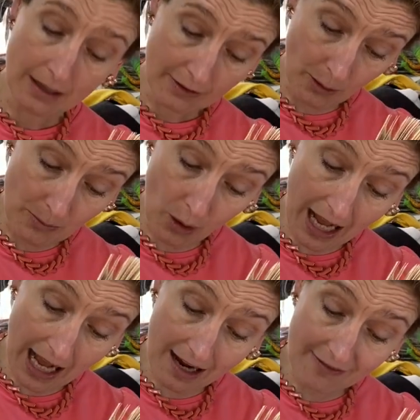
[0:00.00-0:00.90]
from your
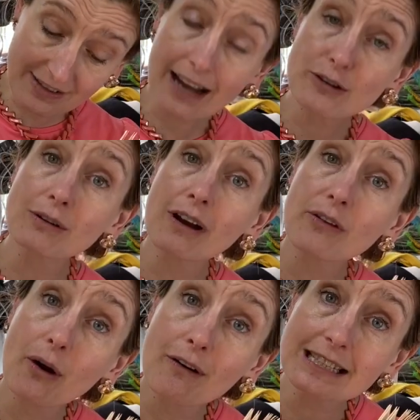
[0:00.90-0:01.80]
air of natural
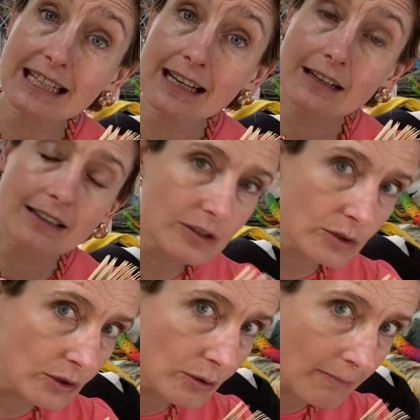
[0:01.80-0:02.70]
authority that
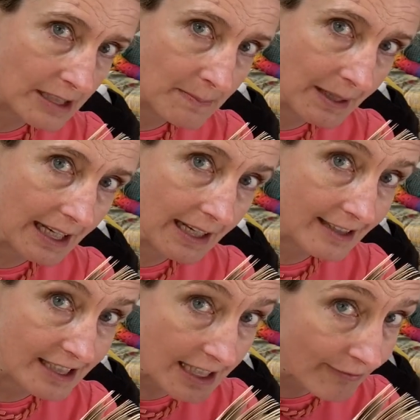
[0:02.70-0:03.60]
you must be
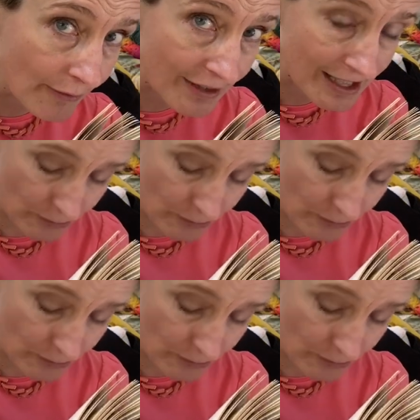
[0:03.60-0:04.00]
the chief of this